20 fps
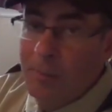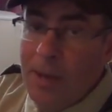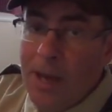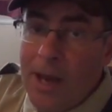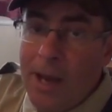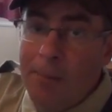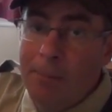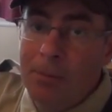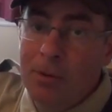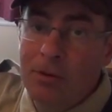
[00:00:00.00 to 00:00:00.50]

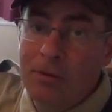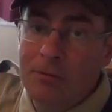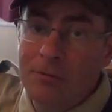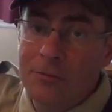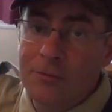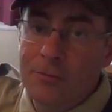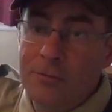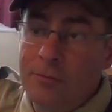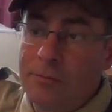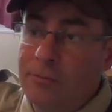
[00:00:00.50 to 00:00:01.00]
map
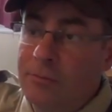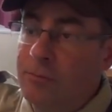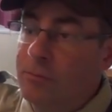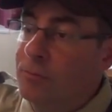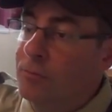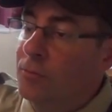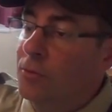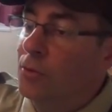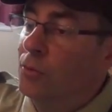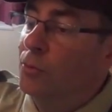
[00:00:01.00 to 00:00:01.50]
of
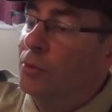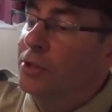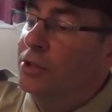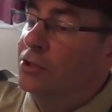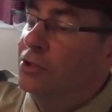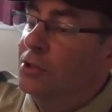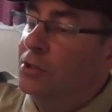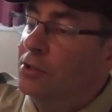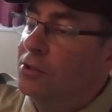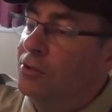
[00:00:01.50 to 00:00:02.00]
the
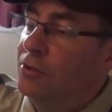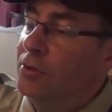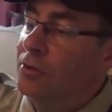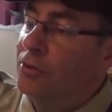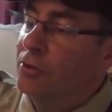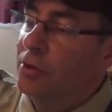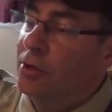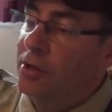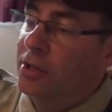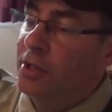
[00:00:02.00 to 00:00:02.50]
region. You're
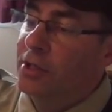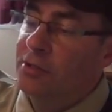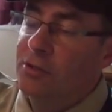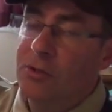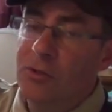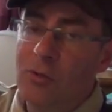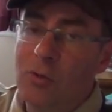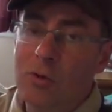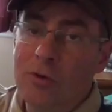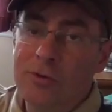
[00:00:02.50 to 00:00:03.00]
either going to get
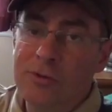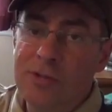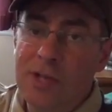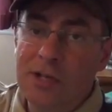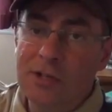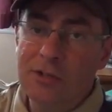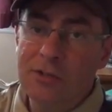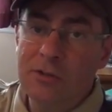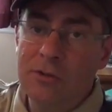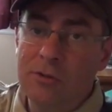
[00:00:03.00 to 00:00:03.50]
the north
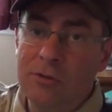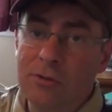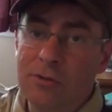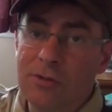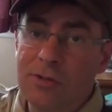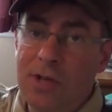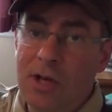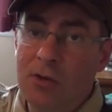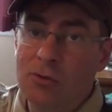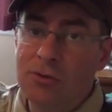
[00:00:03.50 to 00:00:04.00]
sectional or the
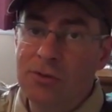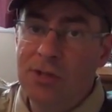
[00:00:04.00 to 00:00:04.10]
south